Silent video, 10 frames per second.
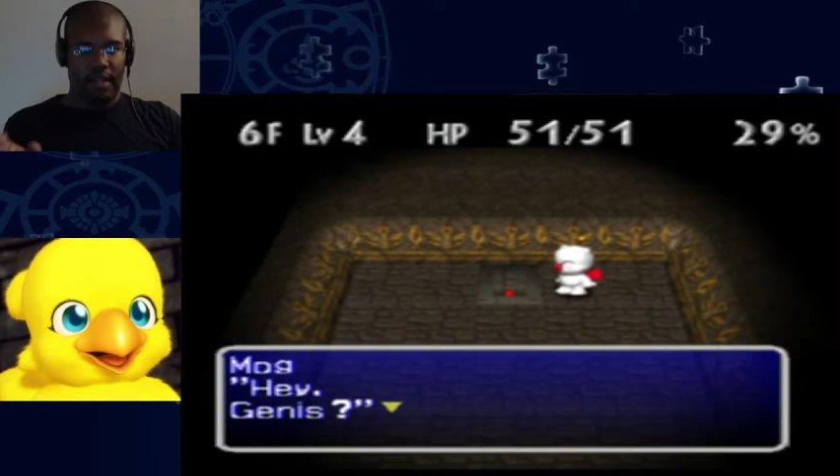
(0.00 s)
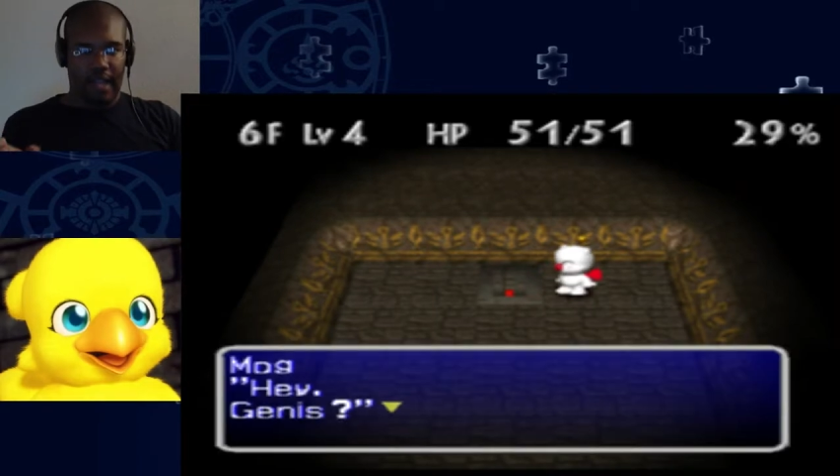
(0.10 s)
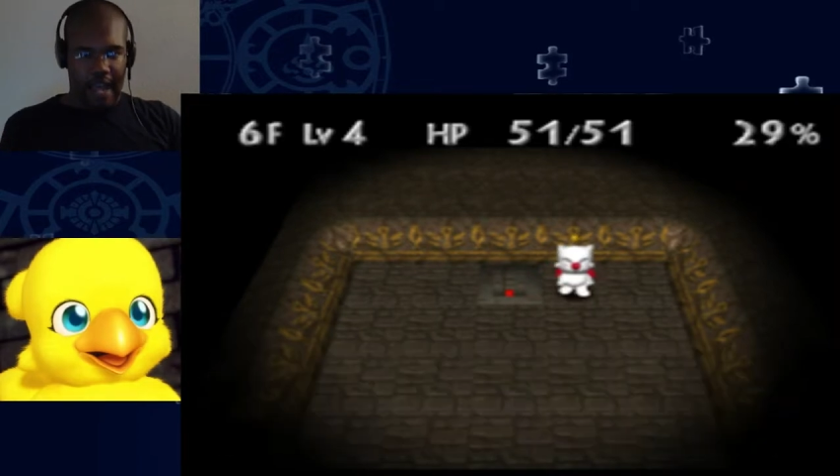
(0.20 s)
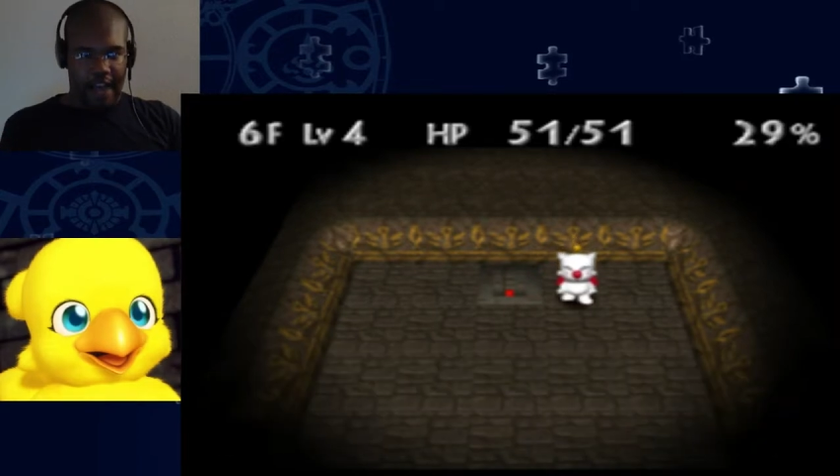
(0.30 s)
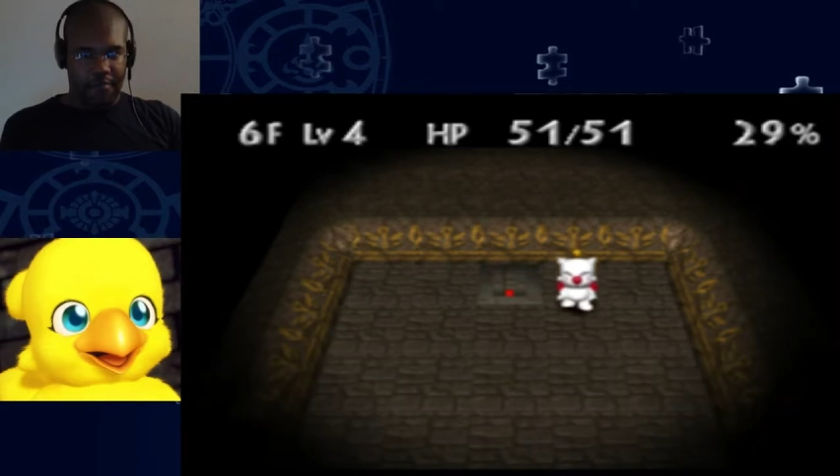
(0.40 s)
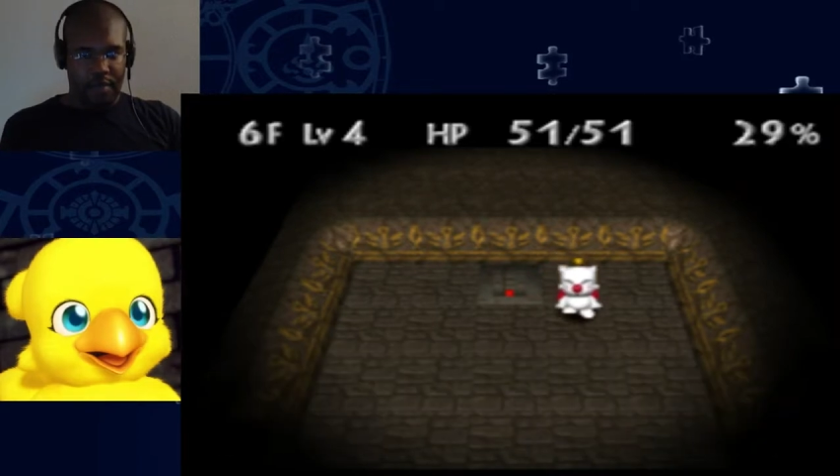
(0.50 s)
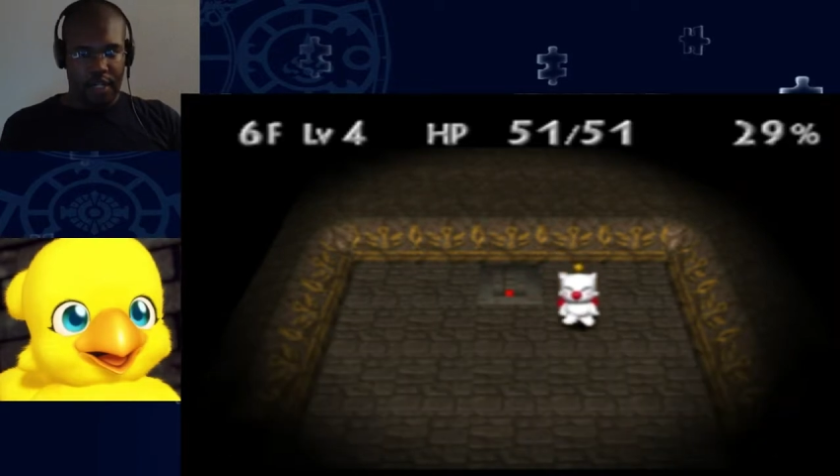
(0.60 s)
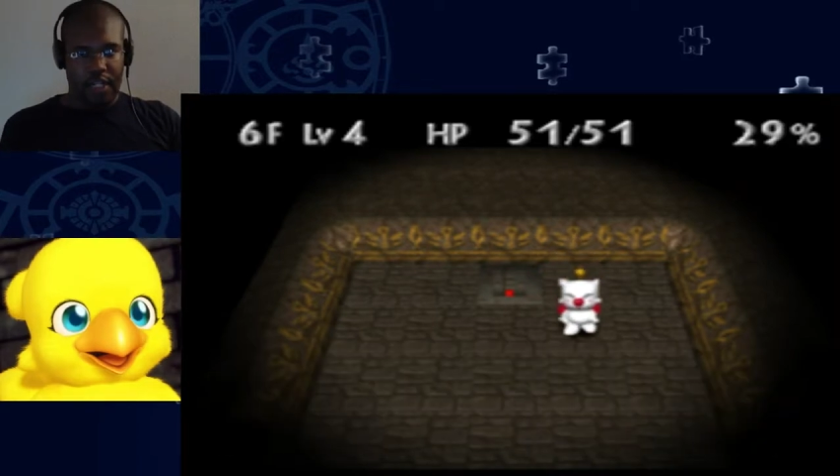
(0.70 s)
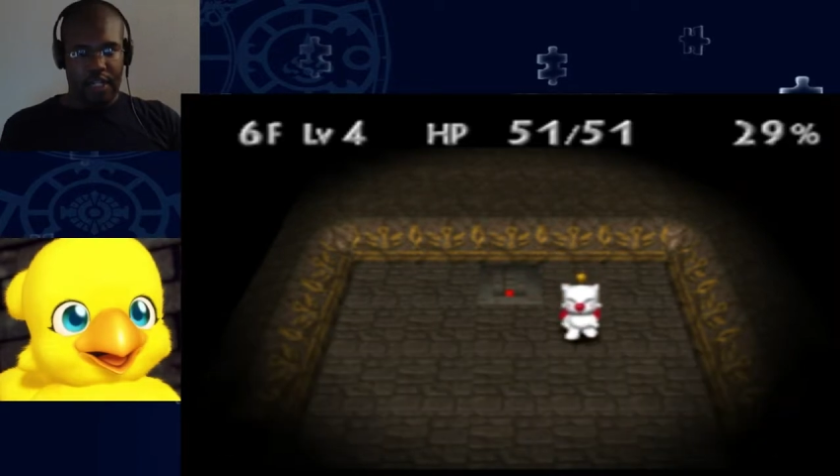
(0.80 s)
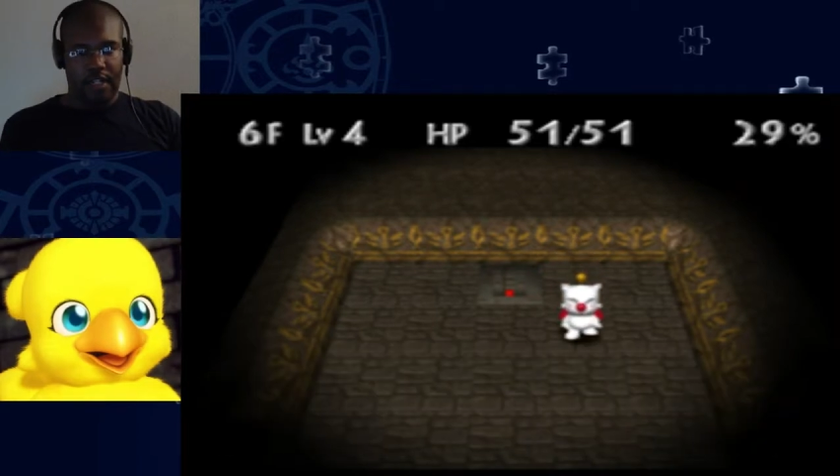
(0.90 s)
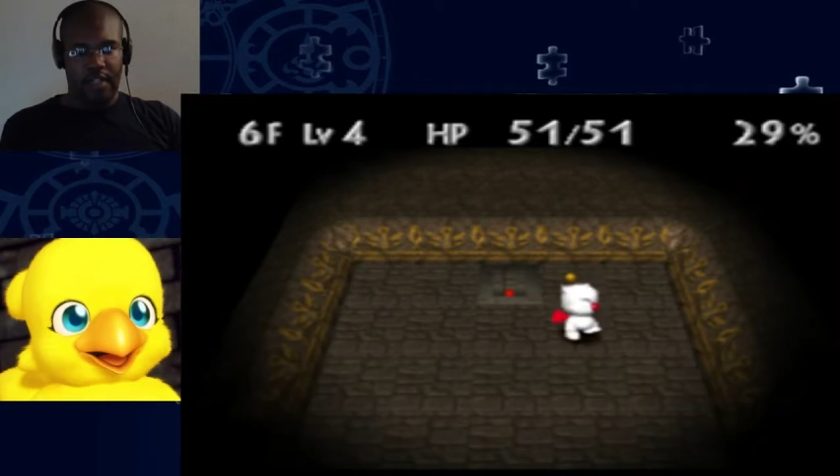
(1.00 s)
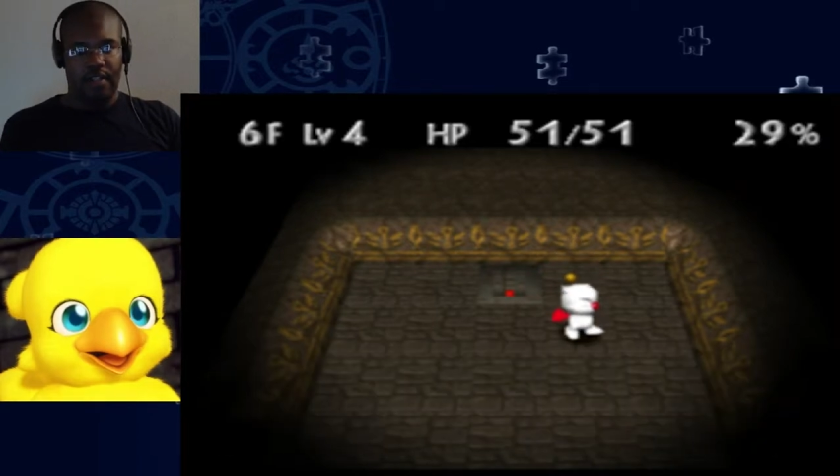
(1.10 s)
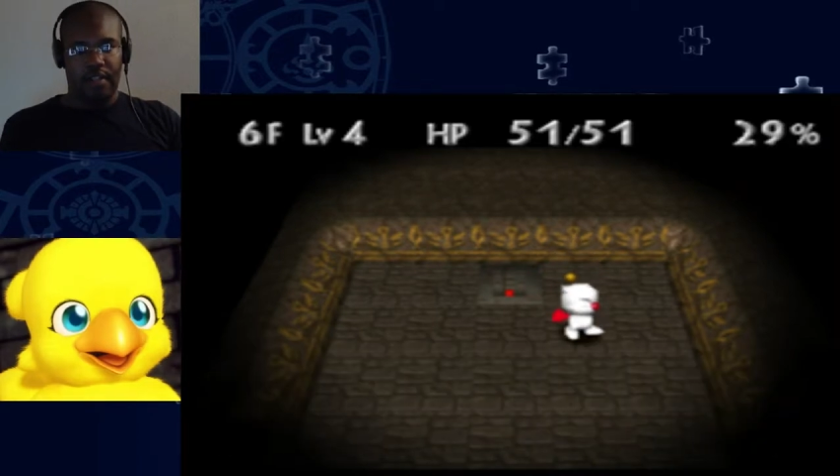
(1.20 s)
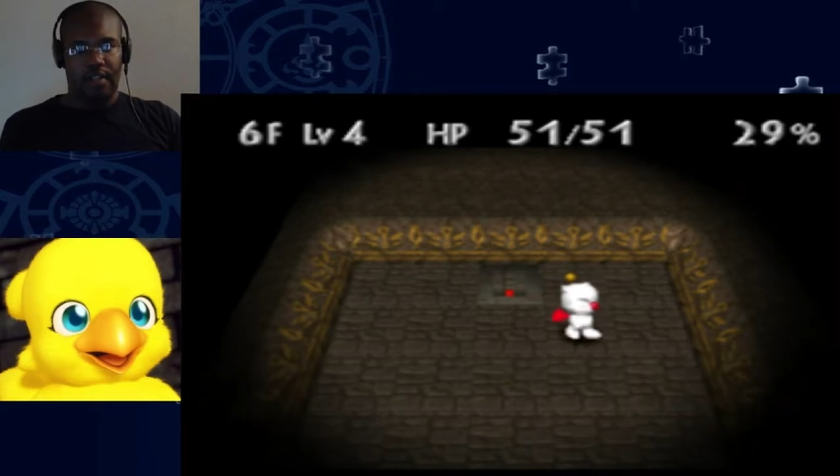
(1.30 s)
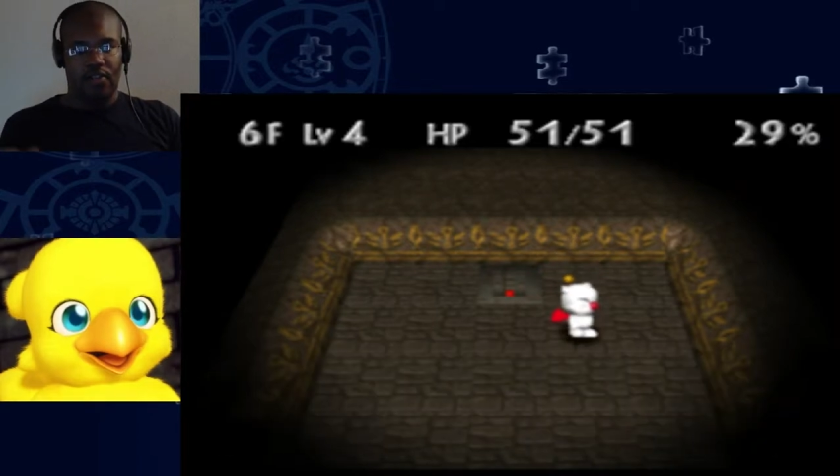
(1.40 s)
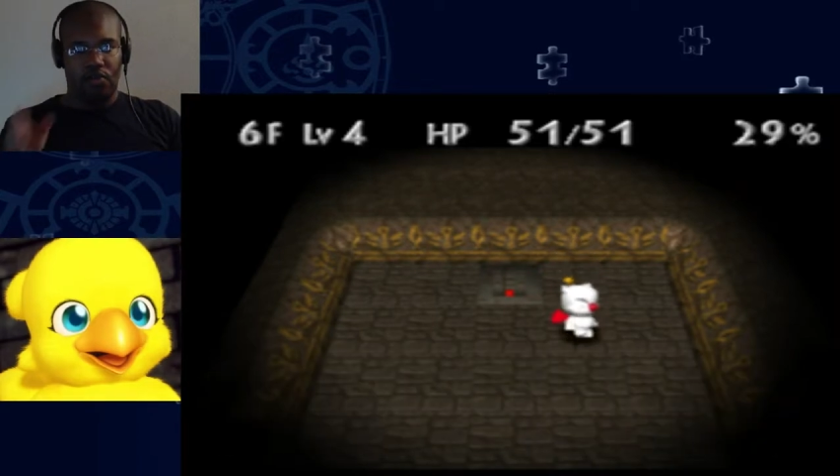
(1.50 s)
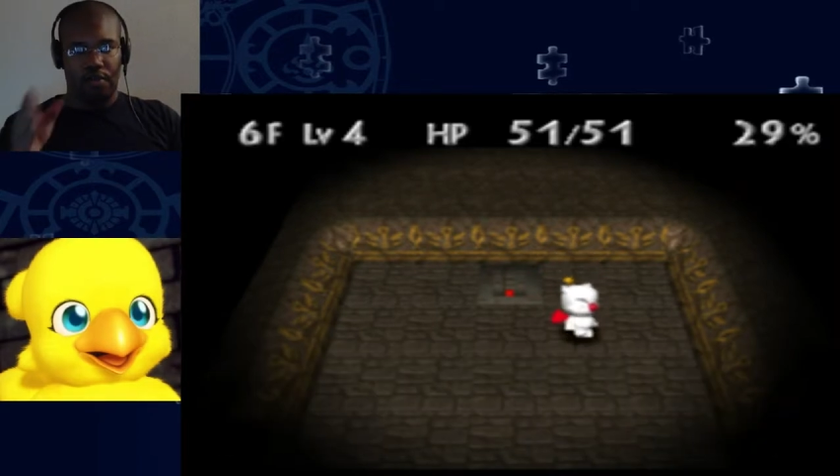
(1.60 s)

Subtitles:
have money to